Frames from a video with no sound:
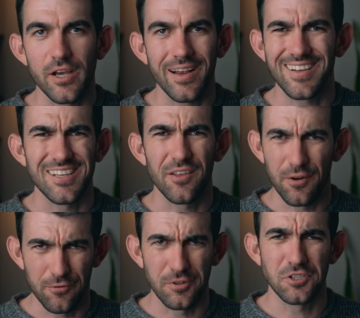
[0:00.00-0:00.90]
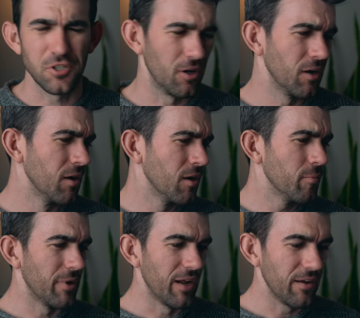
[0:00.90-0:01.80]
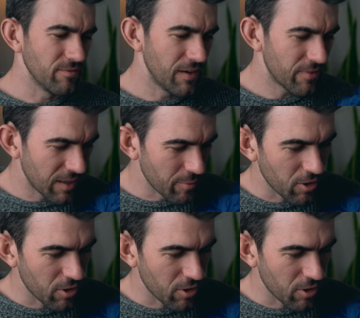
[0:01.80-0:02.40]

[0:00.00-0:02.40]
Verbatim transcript: jackets out there for sure, but I've never come